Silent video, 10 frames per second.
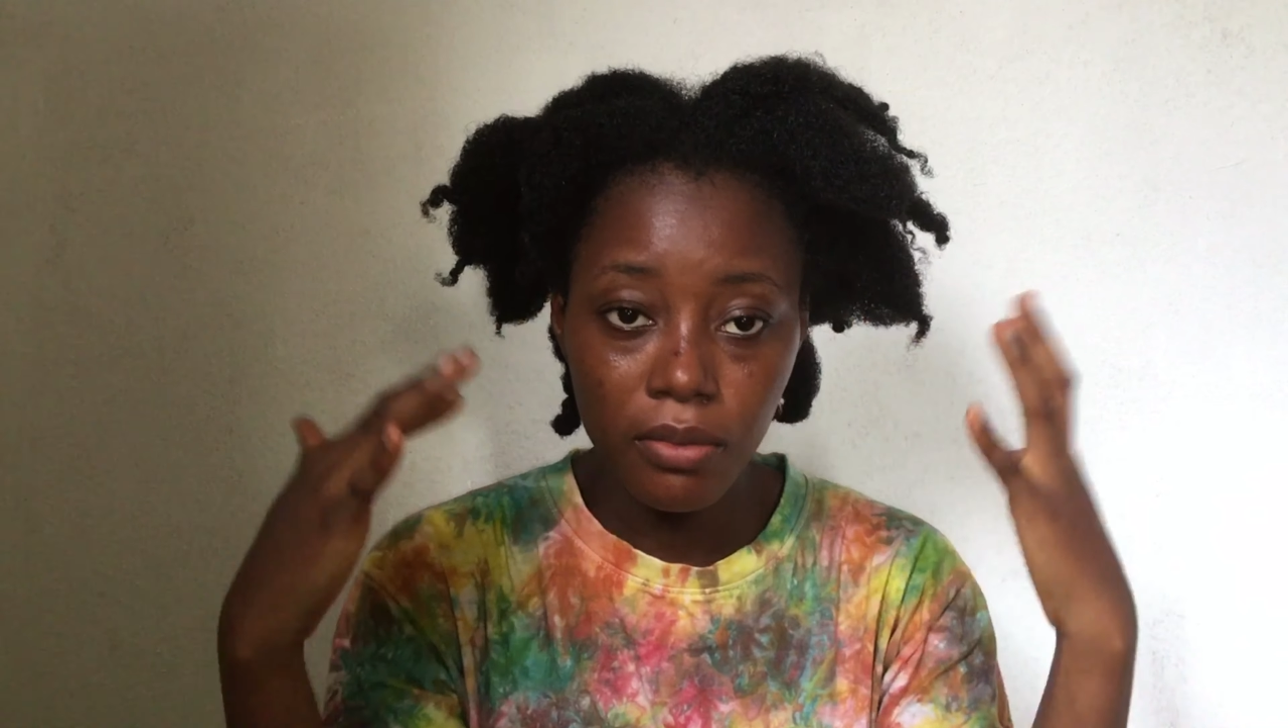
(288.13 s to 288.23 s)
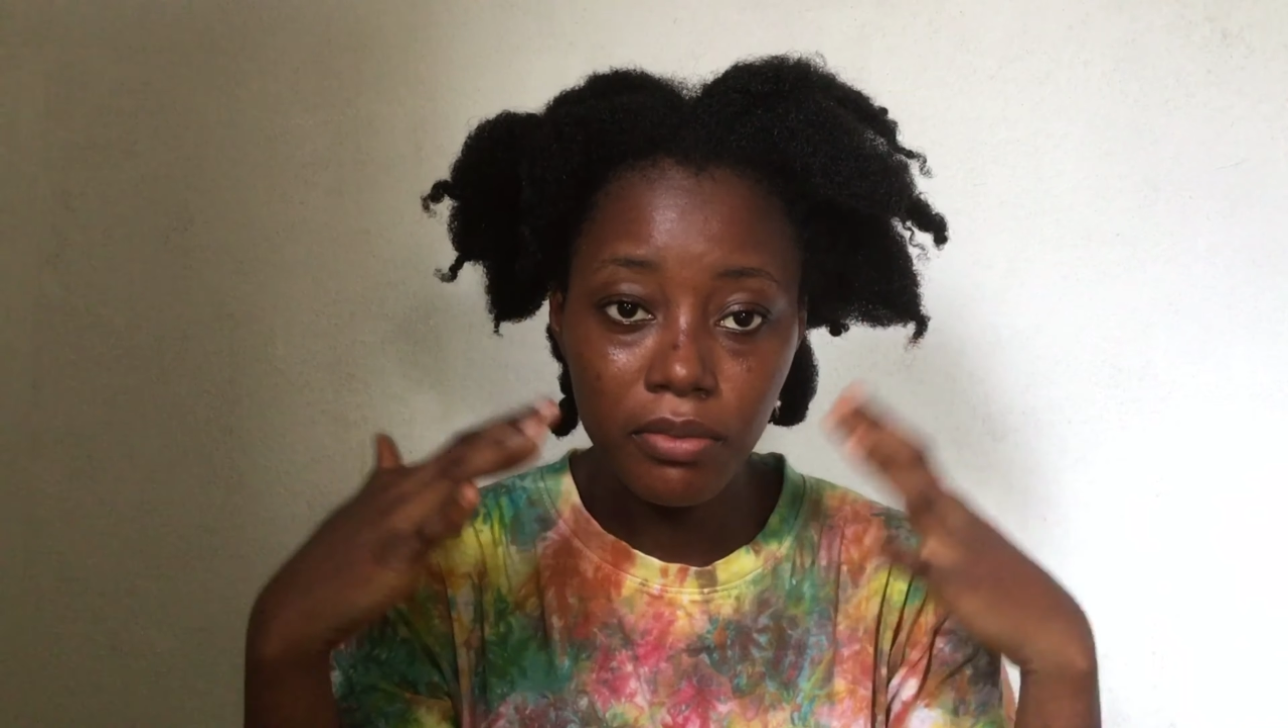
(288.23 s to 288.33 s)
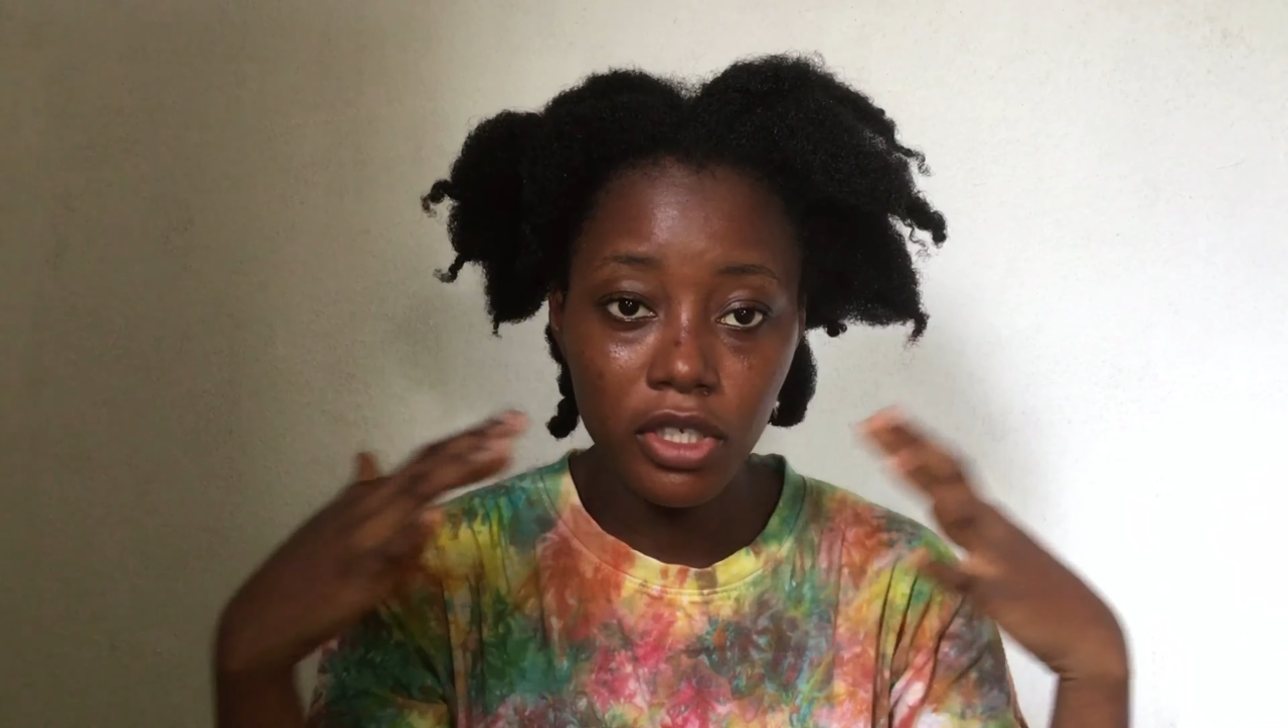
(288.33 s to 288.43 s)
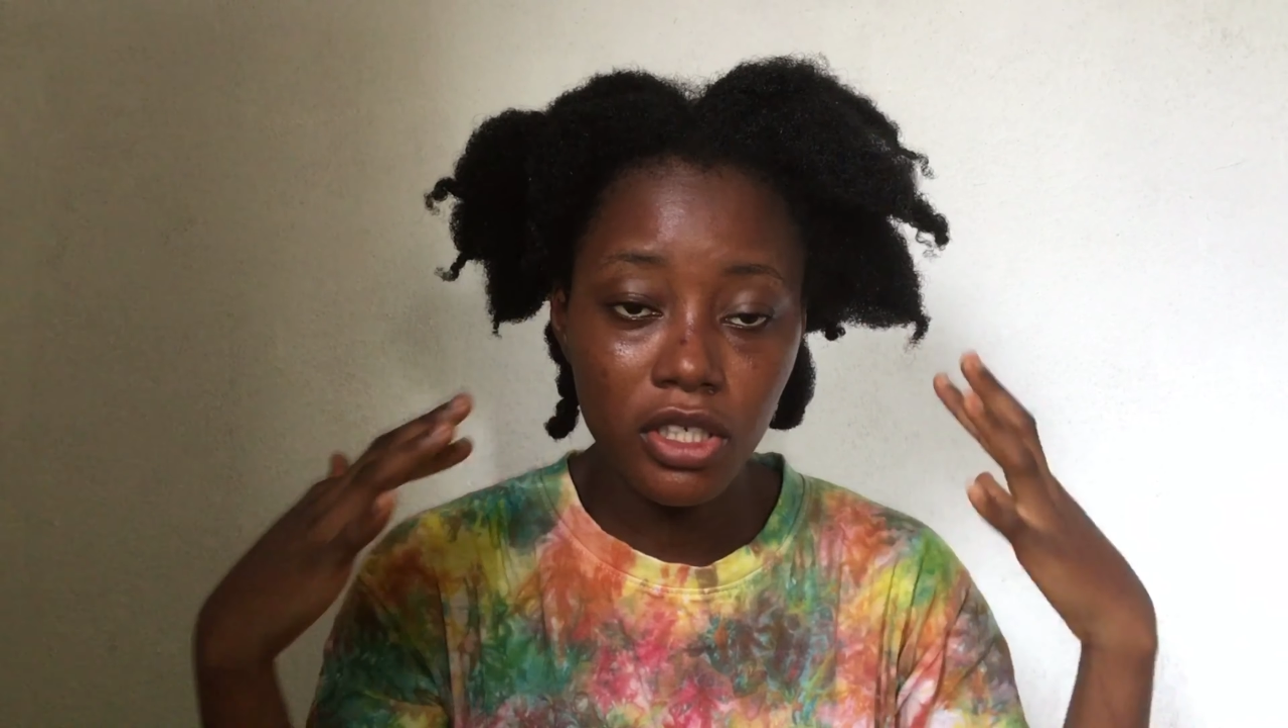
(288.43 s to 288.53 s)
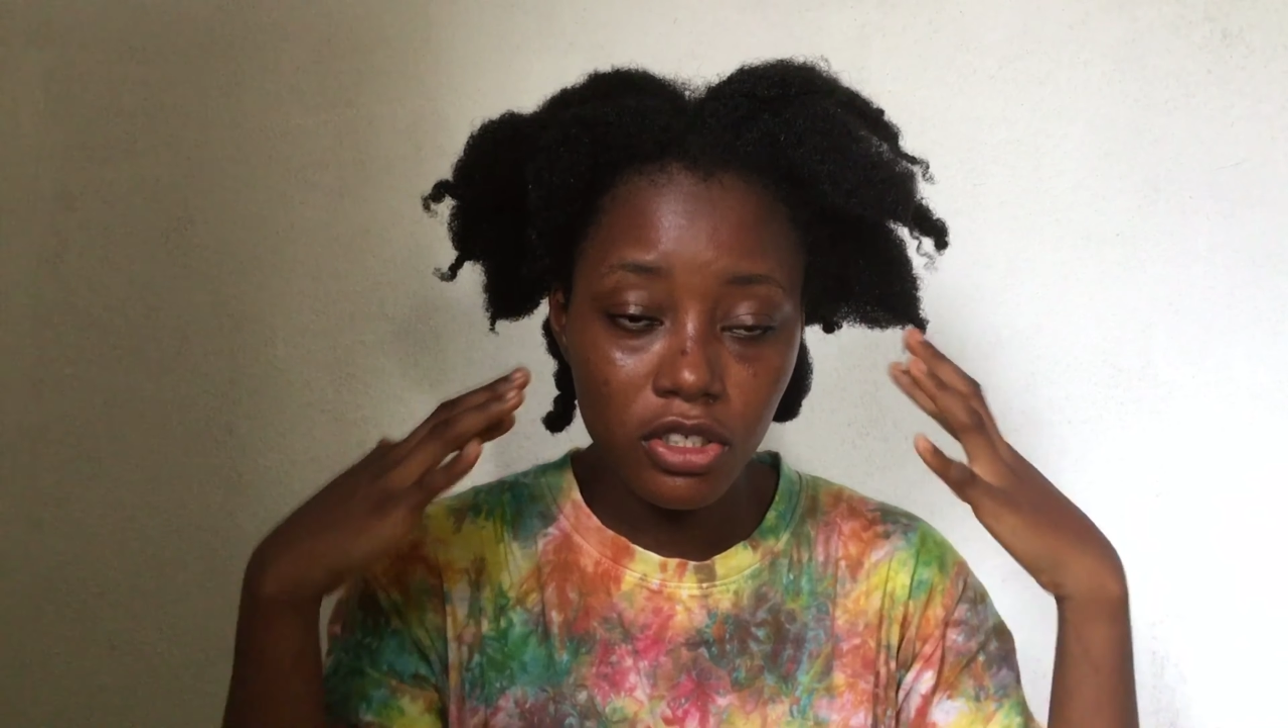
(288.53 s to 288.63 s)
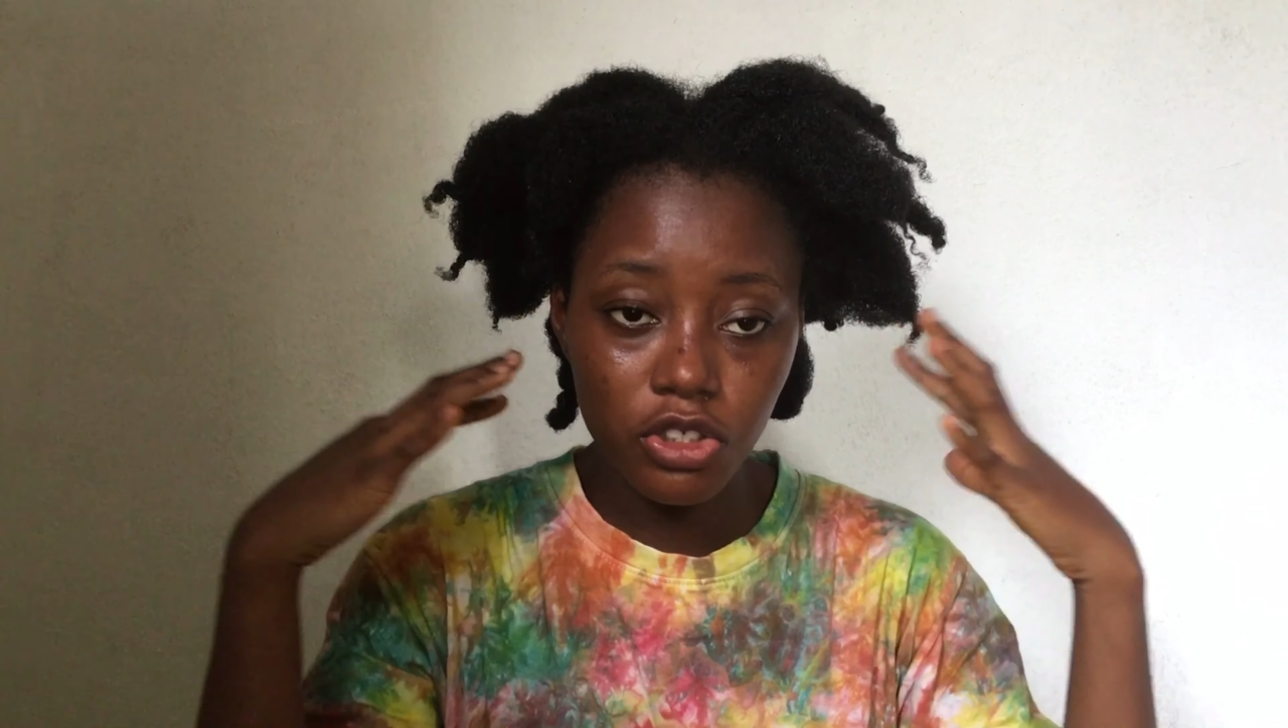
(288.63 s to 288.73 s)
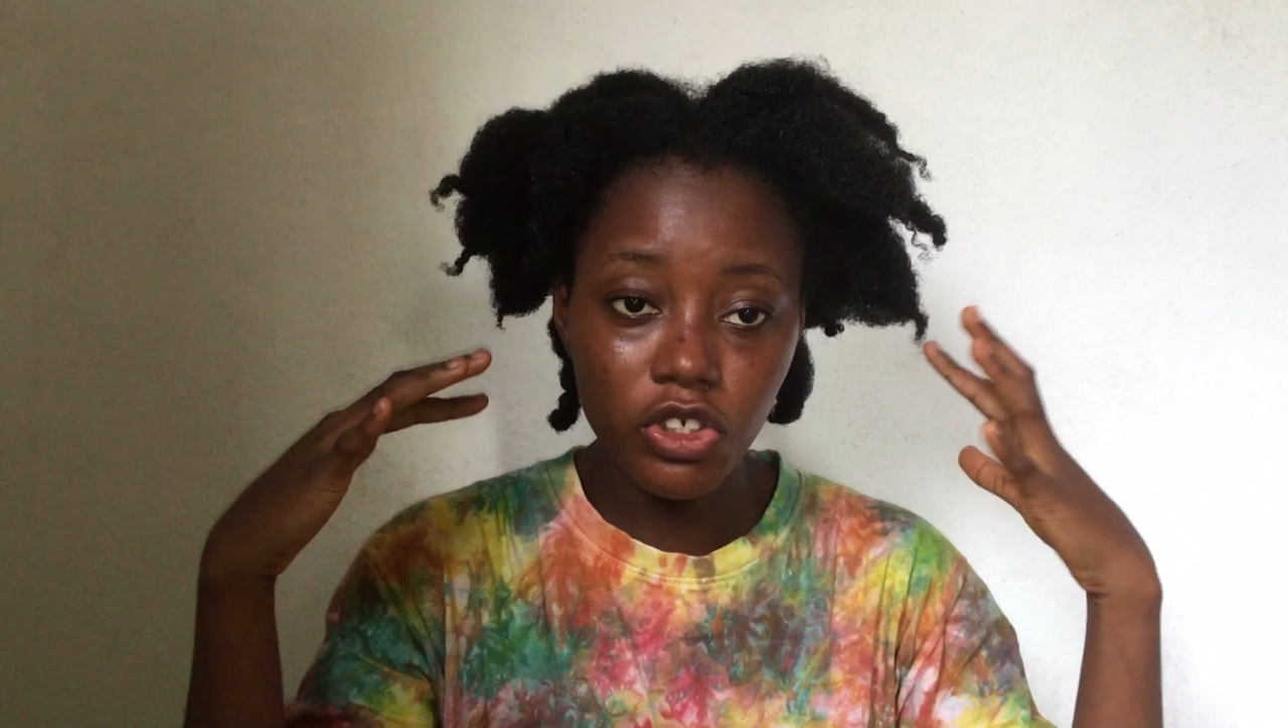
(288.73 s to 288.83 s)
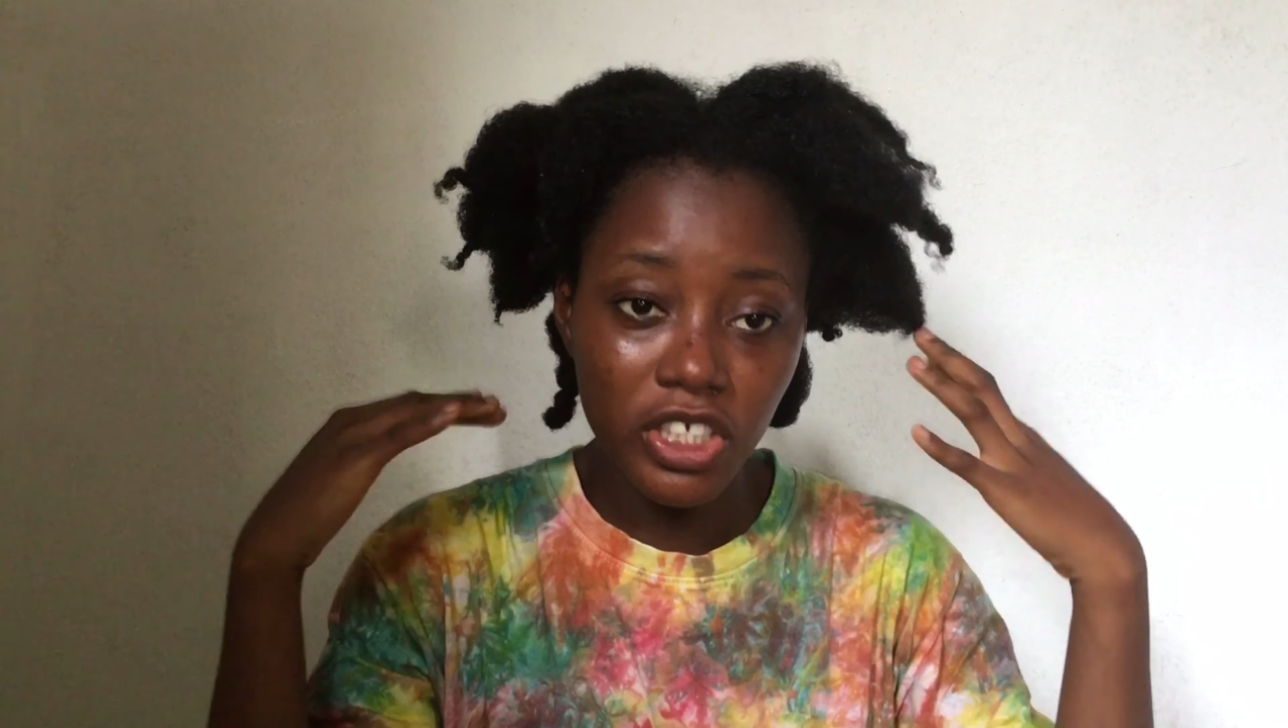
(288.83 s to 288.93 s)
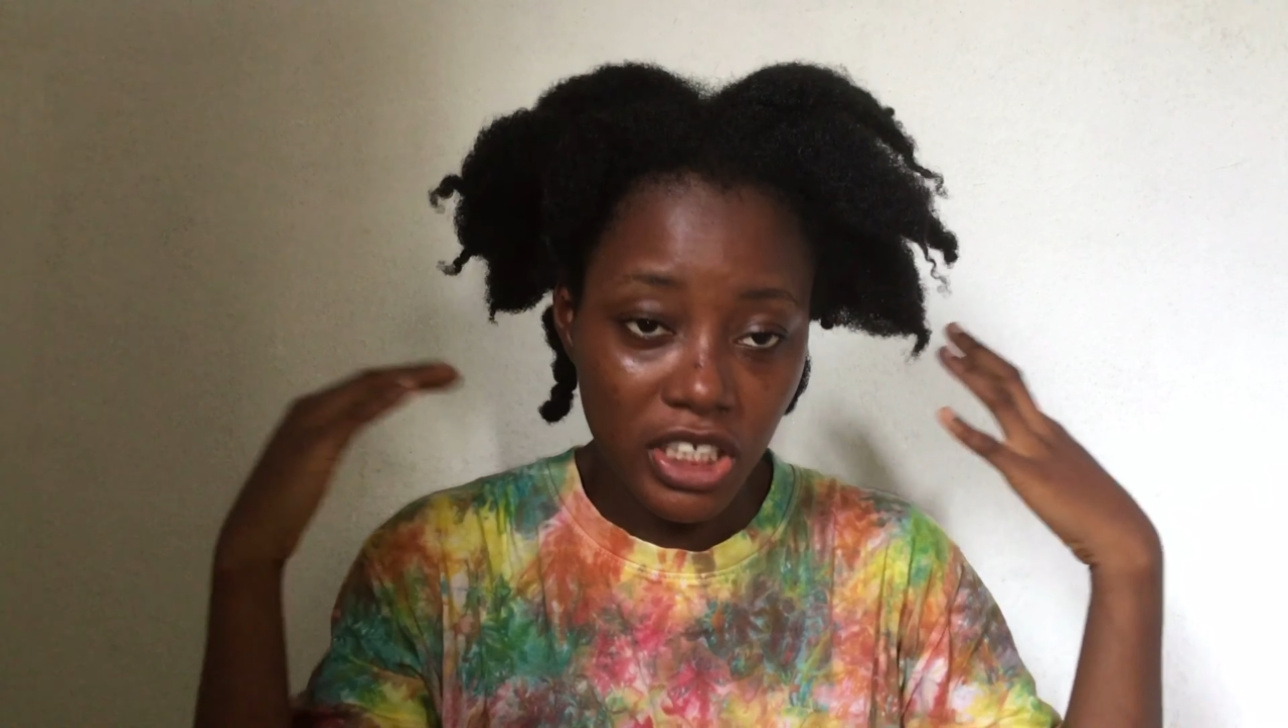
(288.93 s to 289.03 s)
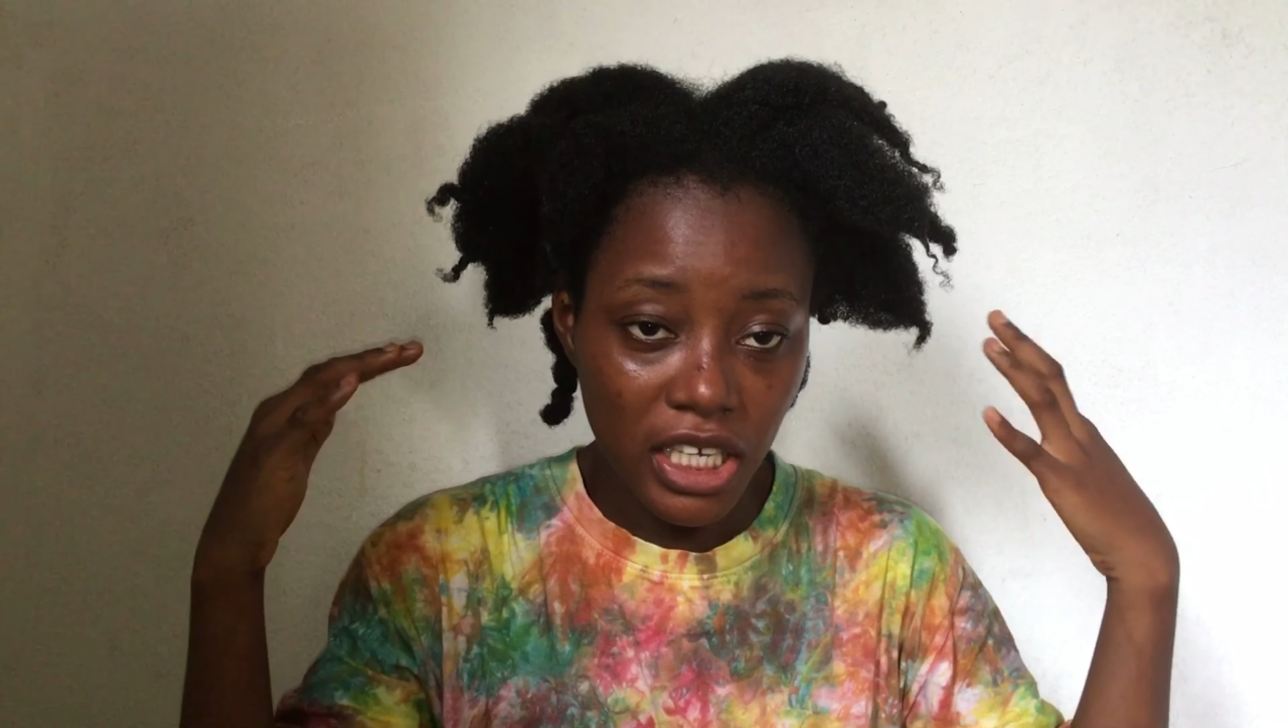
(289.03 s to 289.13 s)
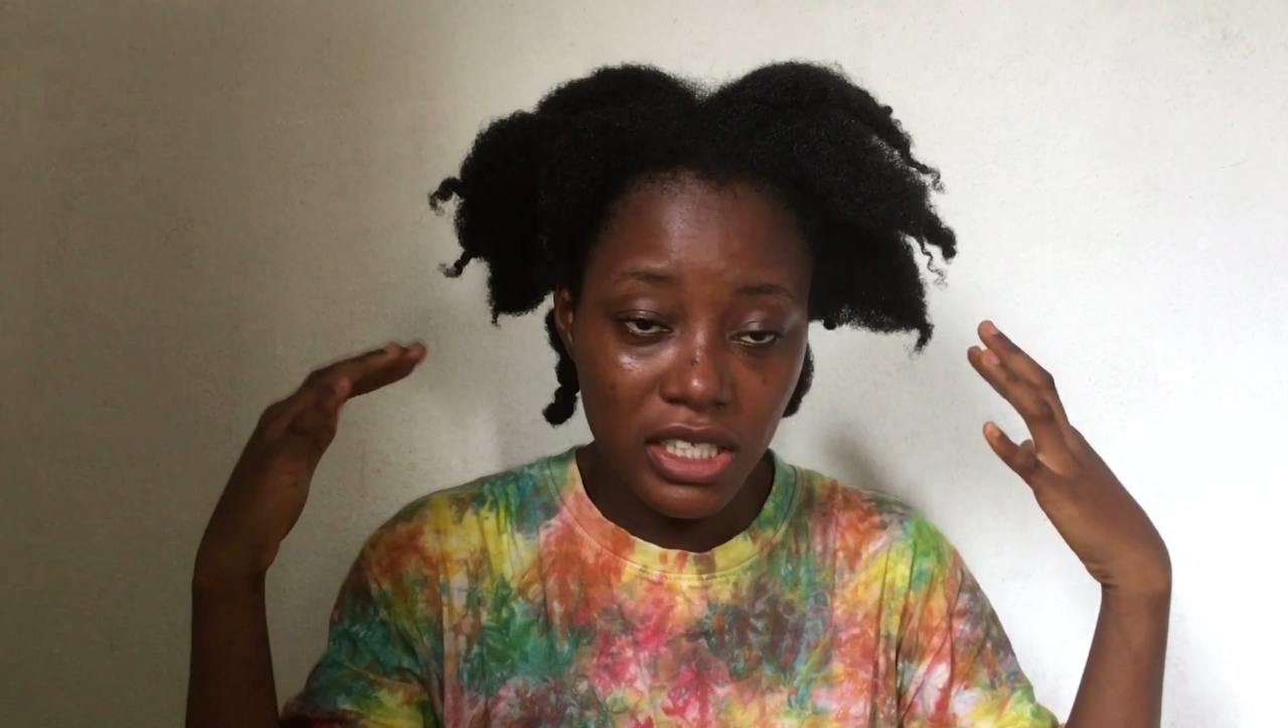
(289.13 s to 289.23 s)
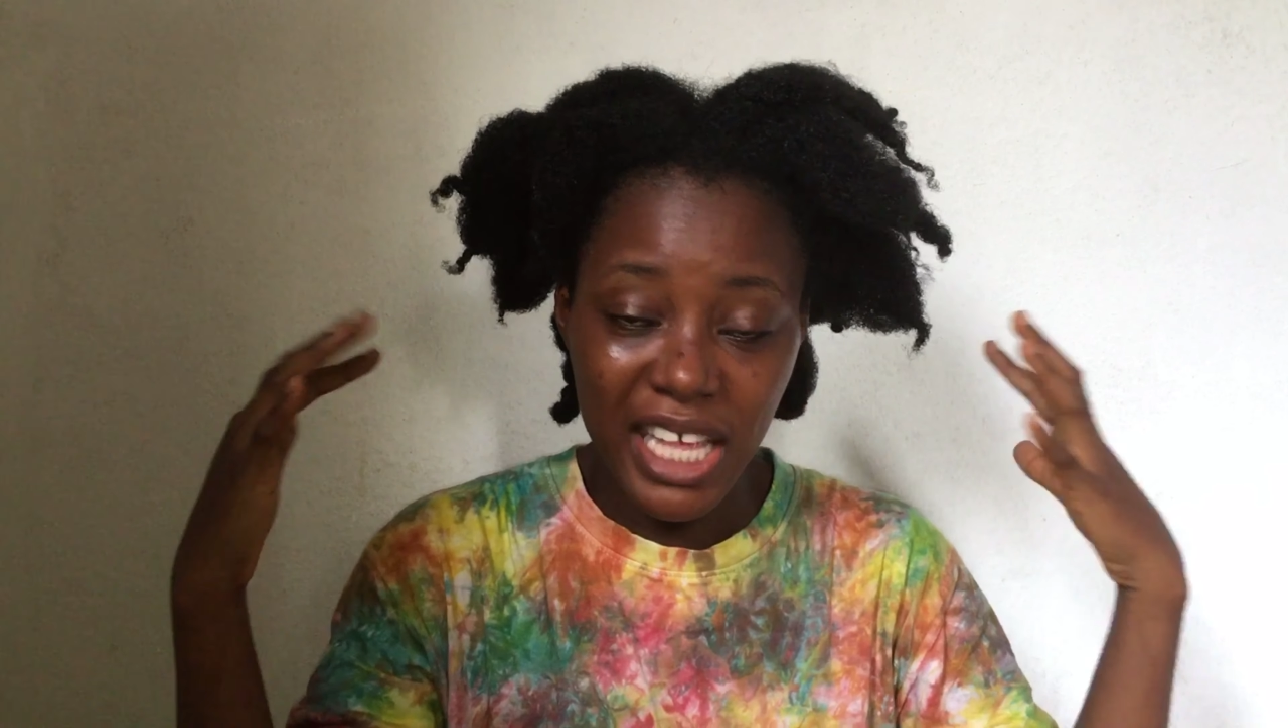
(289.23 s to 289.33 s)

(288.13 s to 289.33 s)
making sure it gets